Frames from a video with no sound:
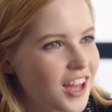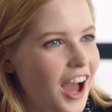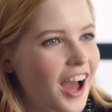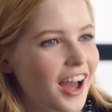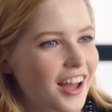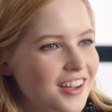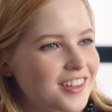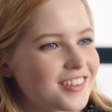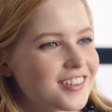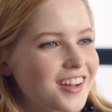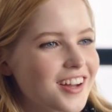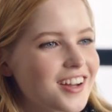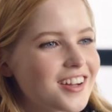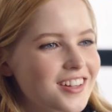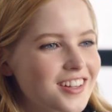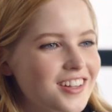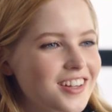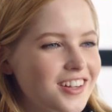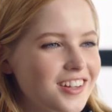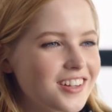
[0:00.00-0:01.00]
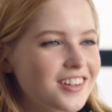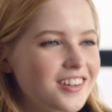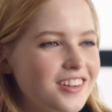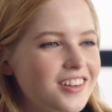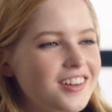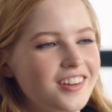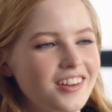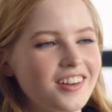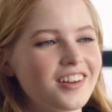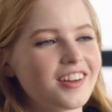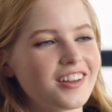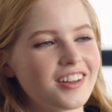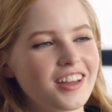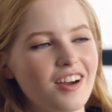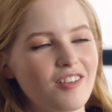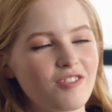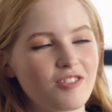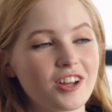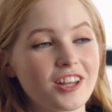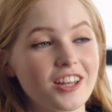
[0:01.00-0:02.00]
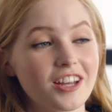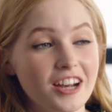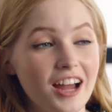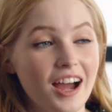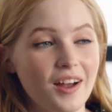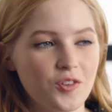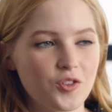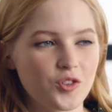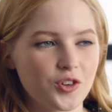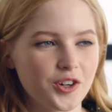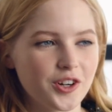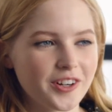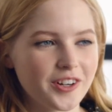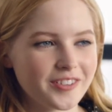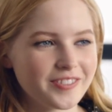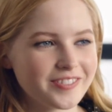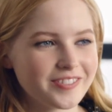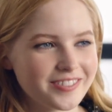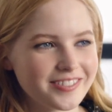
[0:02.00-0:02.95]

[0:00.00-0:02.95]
Yeah, exactly. Yeah, yeah, really natural.